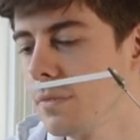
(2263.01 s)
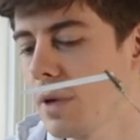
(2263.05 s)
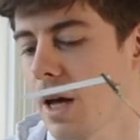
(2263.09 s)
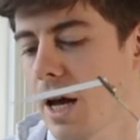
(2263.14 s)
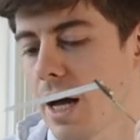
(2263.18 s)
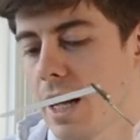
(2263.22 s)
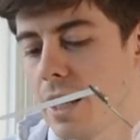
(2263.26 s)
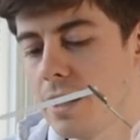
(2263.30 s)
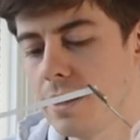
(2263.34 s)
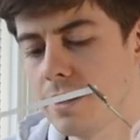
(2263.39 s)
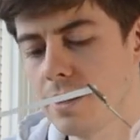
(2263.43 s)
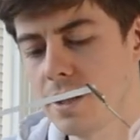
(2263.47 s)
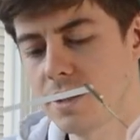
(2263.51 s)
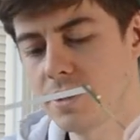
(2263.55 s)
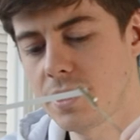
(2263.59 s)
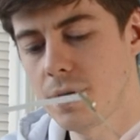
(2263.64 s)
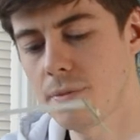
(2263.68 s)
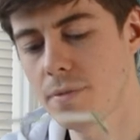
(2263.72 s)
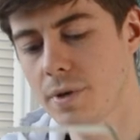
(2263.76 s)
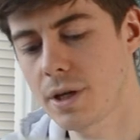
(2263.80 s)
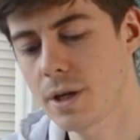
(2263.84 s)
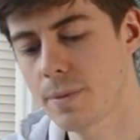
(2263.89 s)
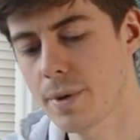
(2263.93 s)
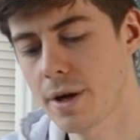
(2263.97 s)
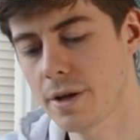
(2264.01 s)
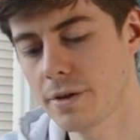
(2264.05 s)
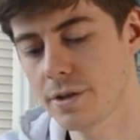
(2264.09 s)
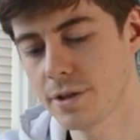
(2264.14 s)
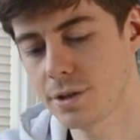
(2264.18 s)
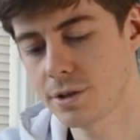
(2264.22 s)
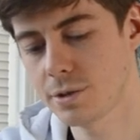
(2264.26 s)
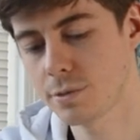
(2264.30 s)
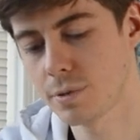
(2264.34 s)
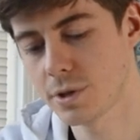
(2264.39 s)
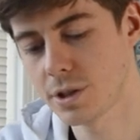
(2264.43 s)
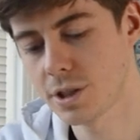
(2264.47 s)
And there's something about
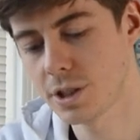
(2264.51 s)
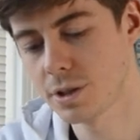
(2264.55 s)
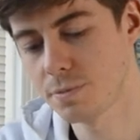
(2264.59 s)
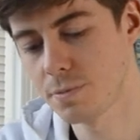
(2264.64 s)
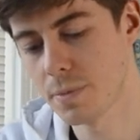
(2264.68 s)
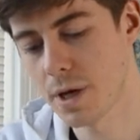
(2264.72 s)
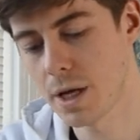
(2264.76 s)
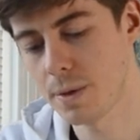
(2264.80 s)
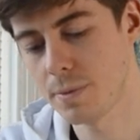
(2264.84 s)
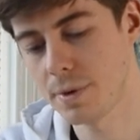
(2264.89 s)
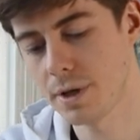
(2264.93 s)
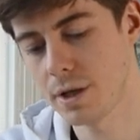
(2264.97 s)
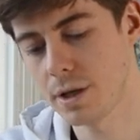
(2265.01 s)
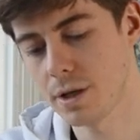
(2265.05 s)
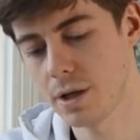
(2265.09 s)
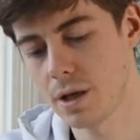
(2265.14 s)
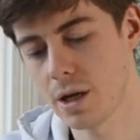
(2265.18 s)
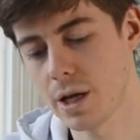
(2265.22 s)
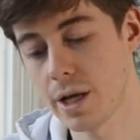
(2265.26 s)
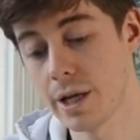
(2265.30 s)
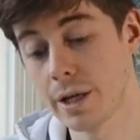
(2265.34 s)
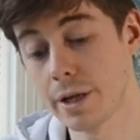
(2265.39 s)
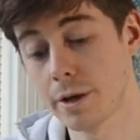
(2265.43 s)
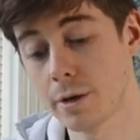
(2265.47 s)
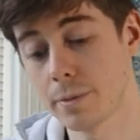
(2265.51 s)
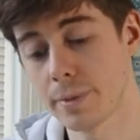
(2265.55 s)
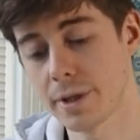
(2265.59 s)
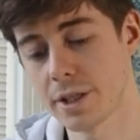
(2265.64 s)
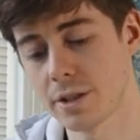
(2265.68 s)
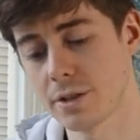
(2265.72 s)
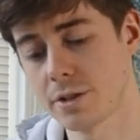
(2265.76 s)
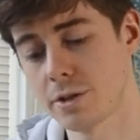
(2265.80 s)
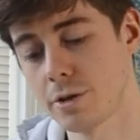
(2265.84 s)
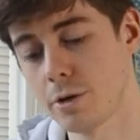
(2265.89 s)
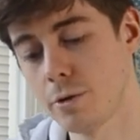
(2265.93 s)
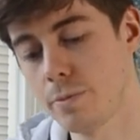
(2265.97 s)
this which is maybe a little
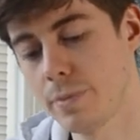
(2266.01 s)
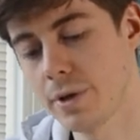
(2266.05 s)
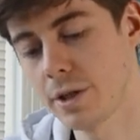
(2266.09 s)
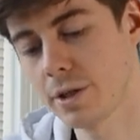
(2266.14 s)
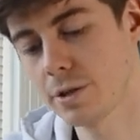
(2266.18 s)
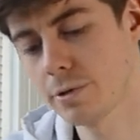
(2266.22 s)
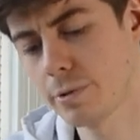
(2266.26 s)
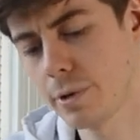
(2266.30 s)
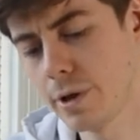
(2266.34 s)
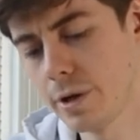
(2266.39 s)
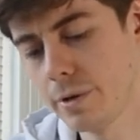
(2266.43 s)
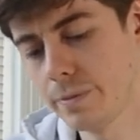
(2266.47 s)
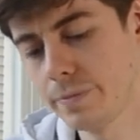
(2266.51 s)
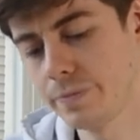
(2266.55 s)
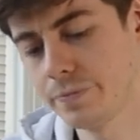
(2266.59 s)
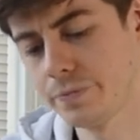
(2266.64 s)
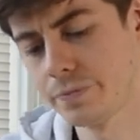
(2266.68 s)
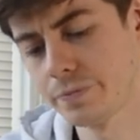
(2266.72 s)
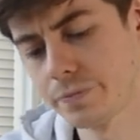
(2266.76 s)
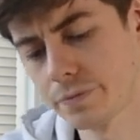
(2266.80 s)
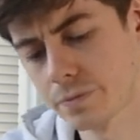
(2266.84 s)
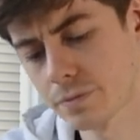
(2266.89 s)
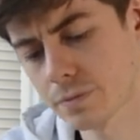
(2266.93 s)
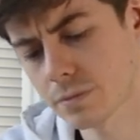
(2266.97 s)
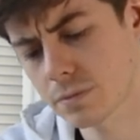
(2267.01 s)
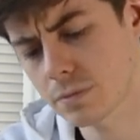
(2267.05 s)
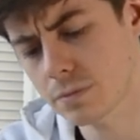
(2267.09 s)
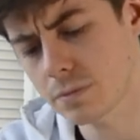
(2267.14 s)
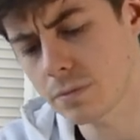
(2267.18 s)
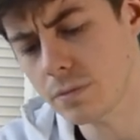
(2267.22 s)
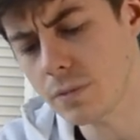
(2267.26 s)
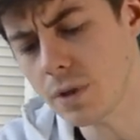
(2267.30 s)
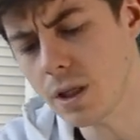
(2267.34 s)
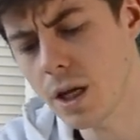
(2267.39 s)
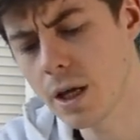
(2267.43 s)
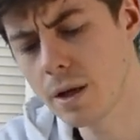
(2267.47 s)
bit soapy as well.
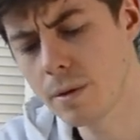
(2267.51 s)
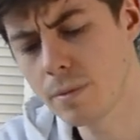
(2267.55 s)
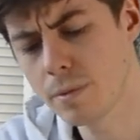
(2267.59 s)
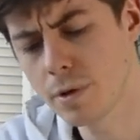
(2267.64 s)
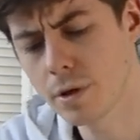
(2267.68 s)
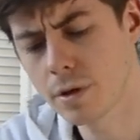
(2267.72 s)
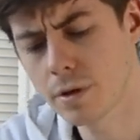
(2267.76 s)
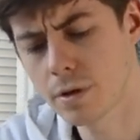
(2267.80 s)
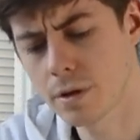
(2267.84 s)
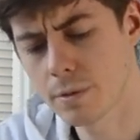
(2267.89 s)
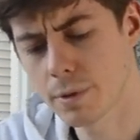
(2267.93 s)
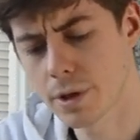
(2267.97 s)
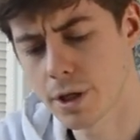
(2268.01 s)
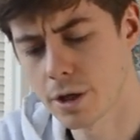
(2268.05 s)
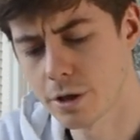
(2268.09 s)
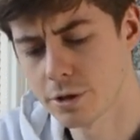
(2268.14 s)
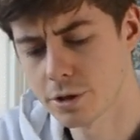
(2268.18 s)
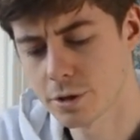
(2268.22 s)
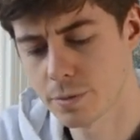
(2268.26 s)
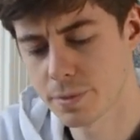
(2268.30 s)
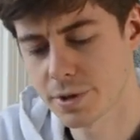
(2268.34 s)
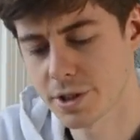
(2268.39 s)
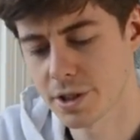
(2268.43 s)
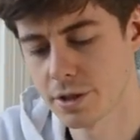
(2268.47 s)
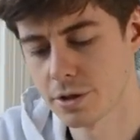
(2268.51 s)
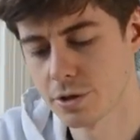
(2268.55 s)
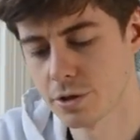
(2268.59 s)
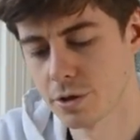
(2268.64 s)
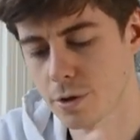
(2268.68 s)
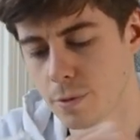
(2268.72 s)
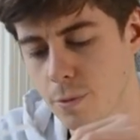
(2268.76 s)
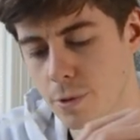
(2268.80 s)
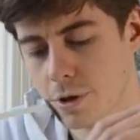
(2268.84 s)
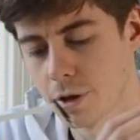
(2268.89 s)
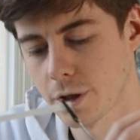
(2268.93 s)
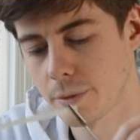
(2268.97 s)
And I'm not 100%
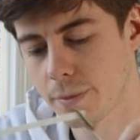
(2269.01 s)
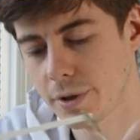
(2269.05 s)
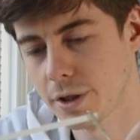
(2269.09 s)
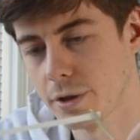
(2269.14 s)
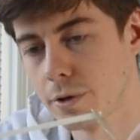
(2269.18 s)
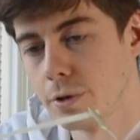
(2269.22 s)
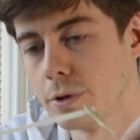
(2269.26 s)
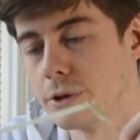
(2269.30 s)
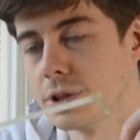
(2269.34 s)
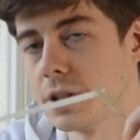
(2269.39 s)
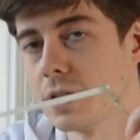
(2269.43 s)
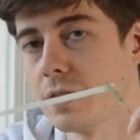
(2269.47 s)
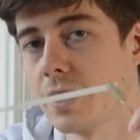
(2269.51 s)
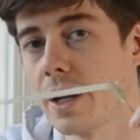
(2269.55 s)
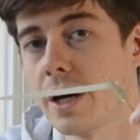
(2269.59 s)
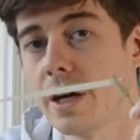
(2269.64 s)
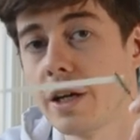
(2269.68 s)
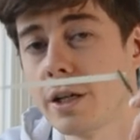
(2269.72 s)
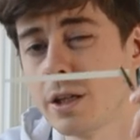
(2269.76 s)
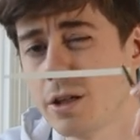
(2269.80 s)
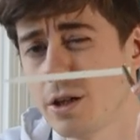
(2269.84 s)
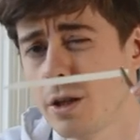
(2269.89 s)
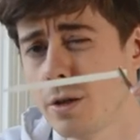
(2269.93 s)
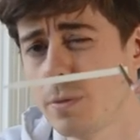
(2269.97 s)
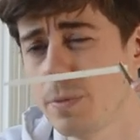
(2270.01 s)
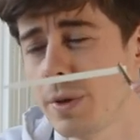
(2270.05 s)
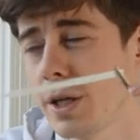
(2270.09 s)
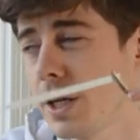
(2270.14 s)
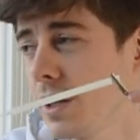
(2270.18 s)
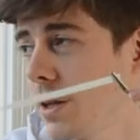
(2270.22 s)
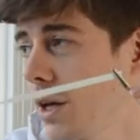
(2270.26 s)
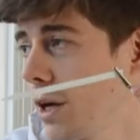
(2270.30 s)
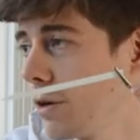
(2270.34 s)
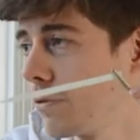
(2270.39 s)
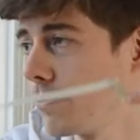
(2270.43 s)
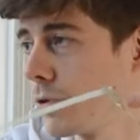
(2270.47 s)
sure what could be causing that. It could be
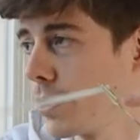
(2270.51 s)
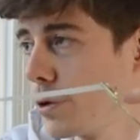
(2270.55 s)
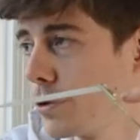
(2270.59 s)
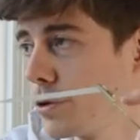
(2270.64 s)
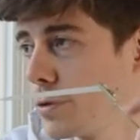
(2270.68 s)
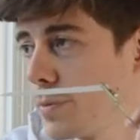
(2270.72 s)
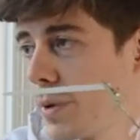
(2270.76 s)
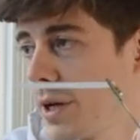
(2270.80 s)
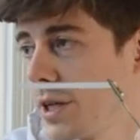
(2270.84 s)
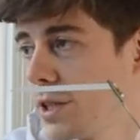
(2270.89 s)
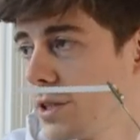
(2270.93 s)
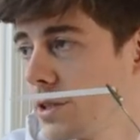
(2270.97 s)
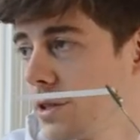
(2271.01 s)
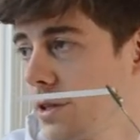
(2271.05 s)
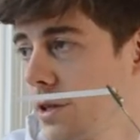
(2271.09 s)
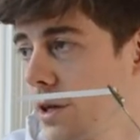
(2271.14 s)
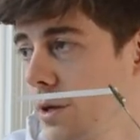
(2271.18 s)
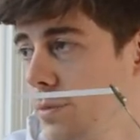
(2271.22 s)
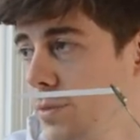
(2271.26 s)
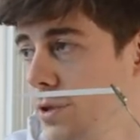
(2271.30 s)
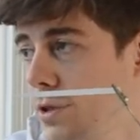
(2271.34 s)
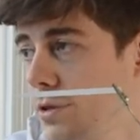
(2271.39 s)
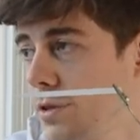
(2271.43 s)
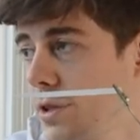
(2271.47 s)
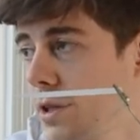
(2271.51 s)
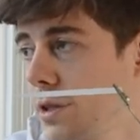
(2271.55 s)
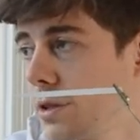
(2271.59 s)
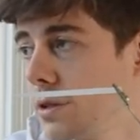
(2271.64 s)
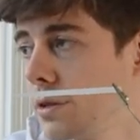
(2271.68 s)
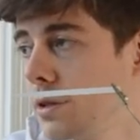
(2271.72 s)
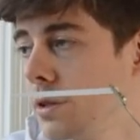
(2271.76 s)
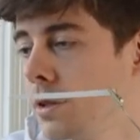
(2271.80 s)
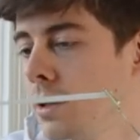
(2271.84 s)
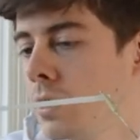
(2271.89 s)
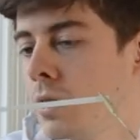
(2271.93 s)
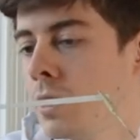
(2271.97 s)
that rose base that I'm using.